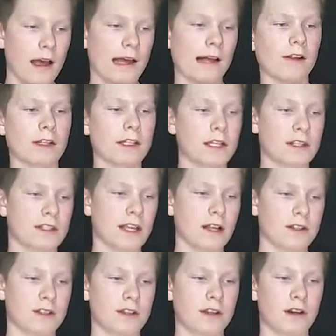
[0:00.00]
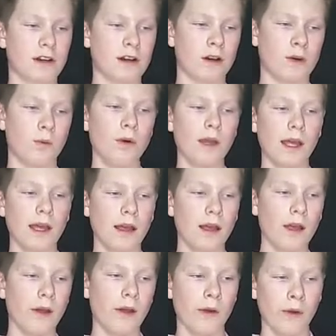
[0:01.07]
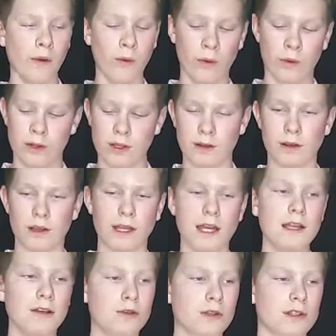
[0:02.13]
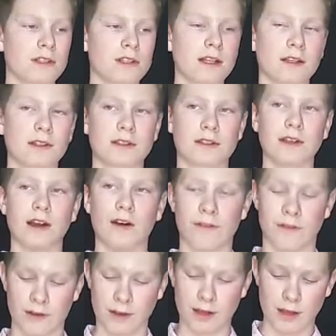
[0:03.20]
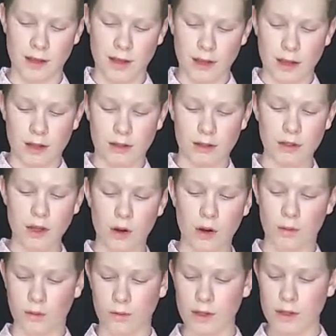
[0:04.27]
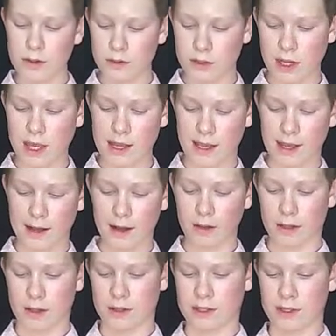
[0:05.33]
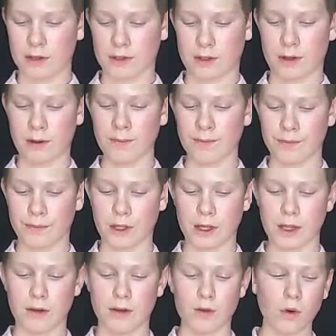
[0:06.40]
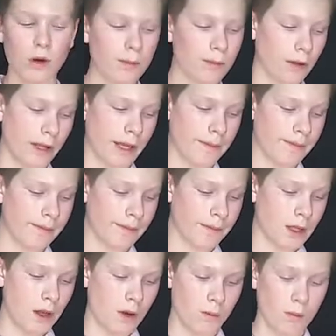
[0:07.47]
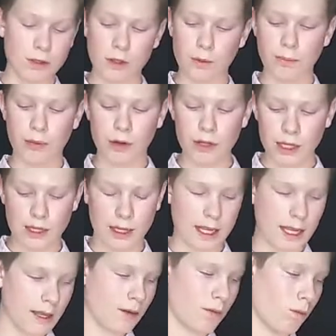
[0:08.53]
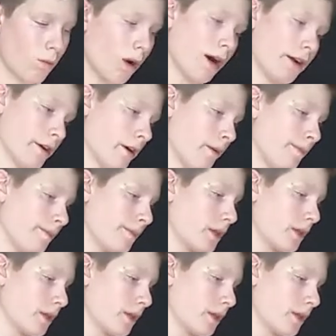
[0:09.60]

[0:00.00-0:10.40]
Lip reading: Alka-Seltzer. Woo! Interesting stuff. So when you take Alka-Seltzer, and normally when you put it in water,